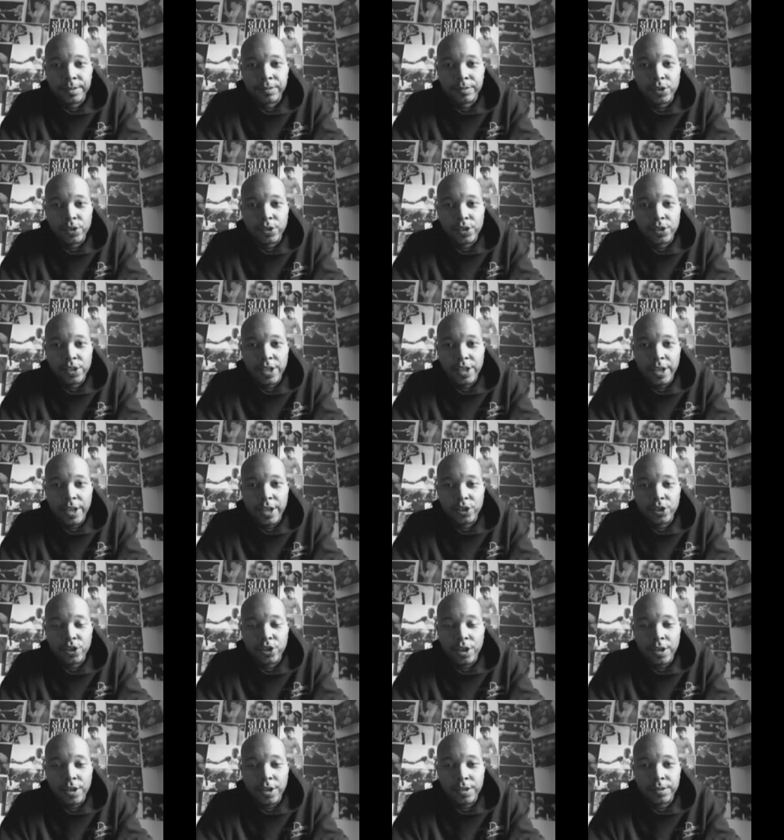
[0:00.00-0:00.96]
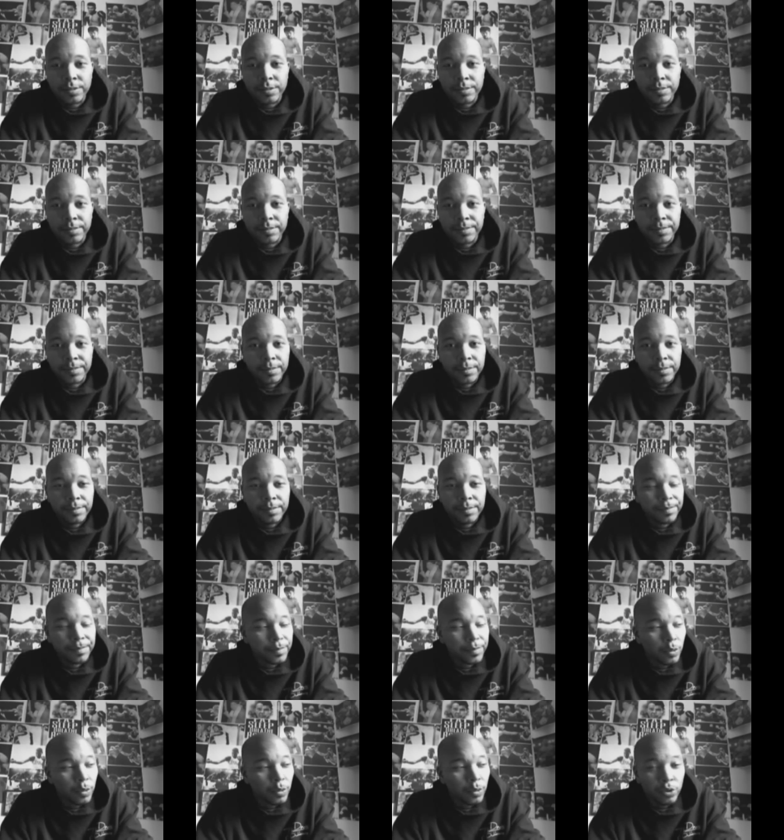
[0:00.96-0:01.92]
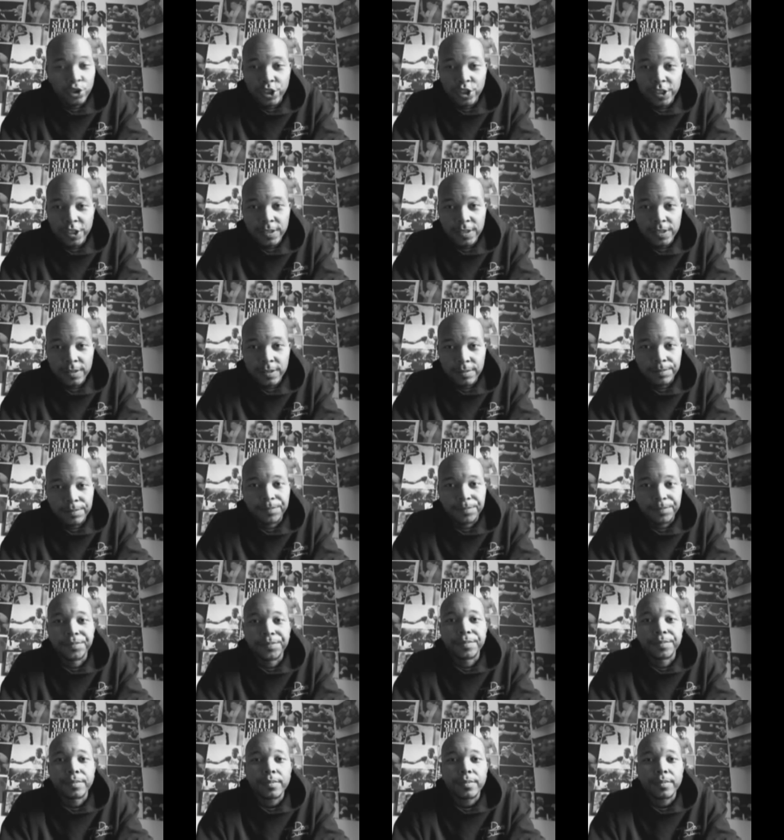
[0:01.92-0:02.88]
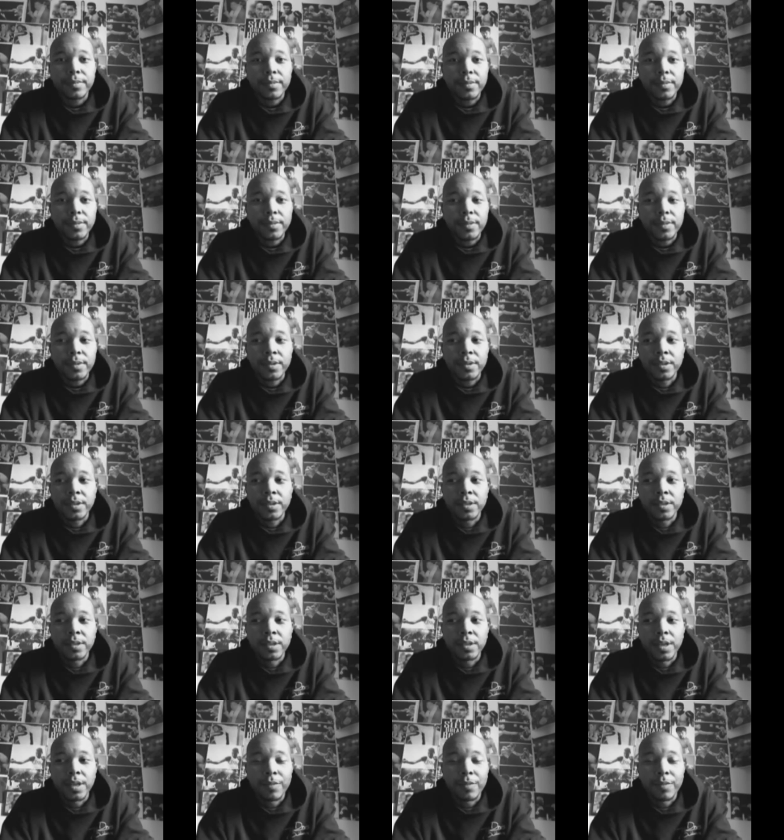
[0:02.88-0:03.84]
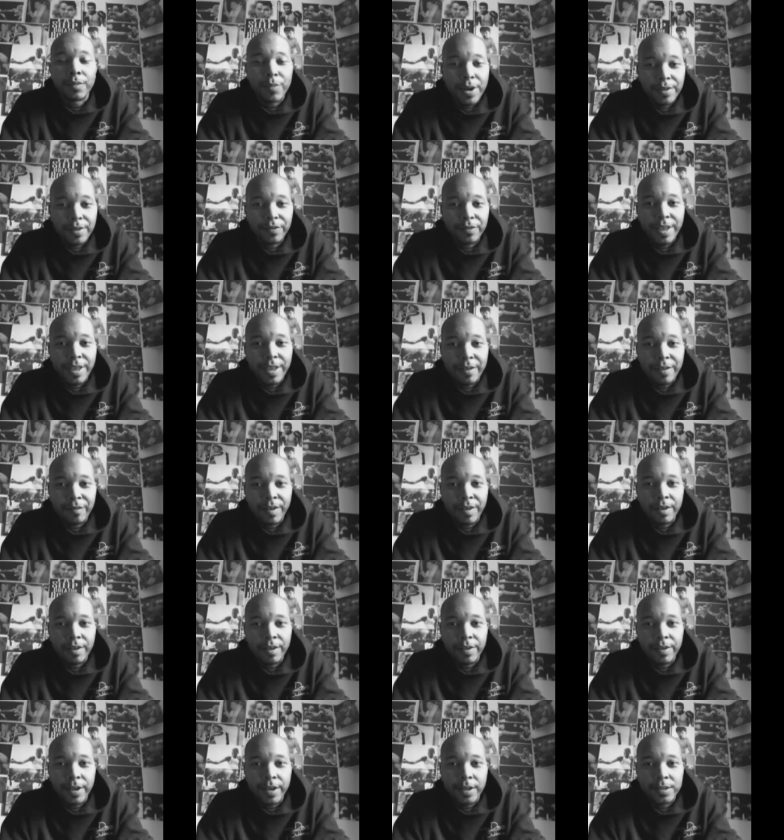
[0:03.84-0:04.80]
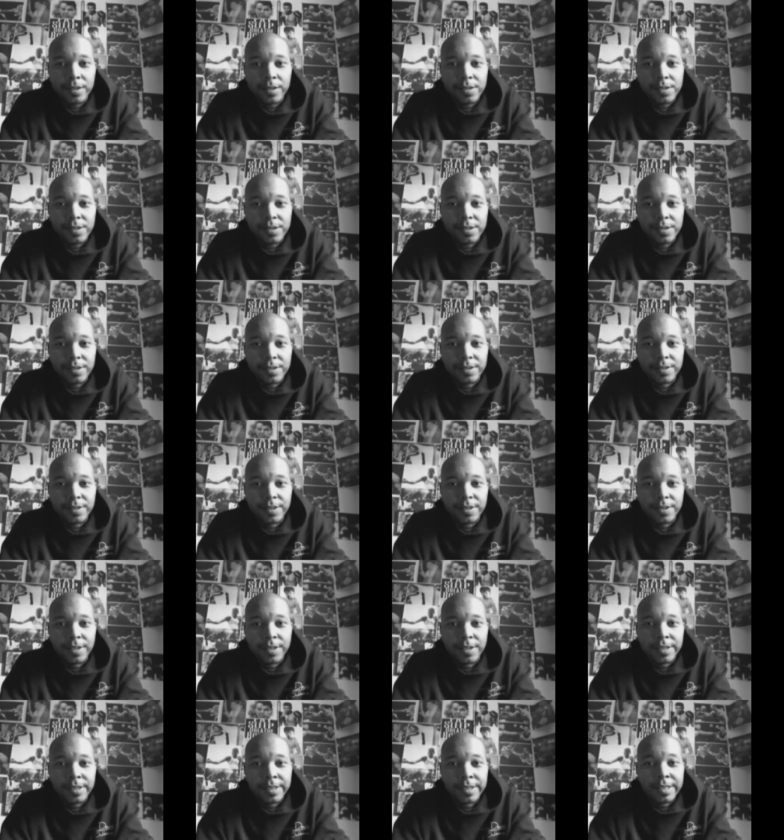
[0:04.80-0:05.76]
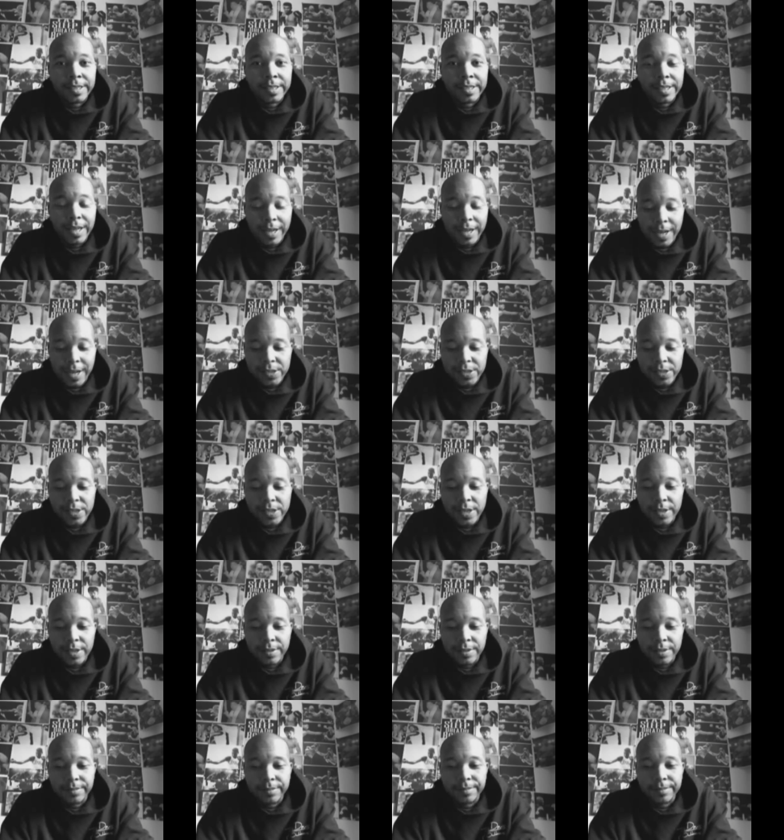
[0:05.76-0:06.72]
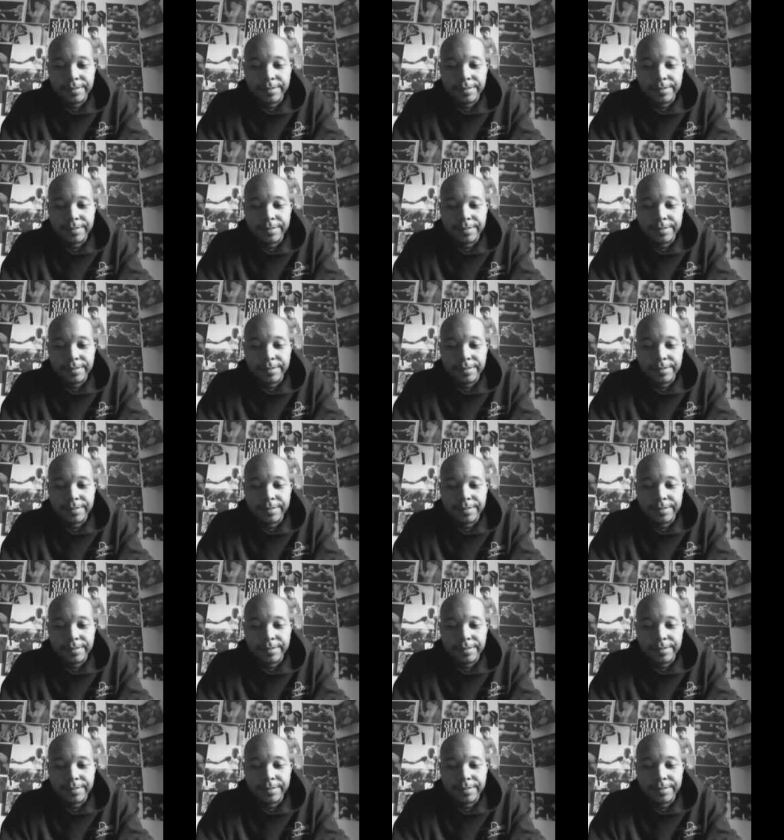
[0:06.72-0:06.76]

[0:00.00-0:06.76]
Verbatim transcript: versus Dejan or Gene. I'm ready for that fight, fans. Like I said,